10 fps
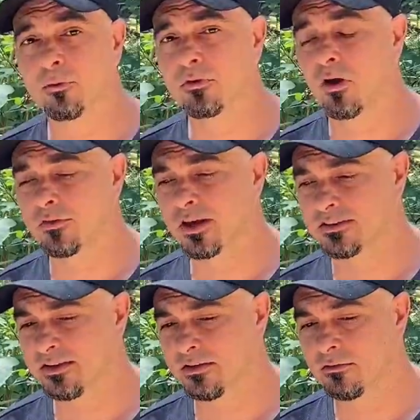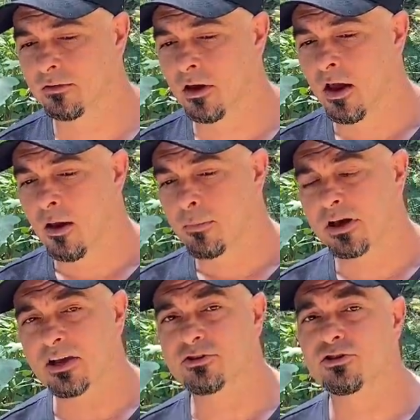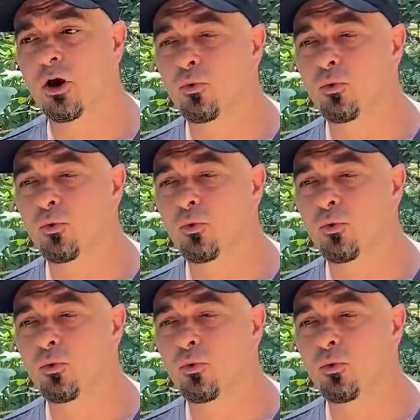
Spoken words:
with COVID-19. But guys, there's no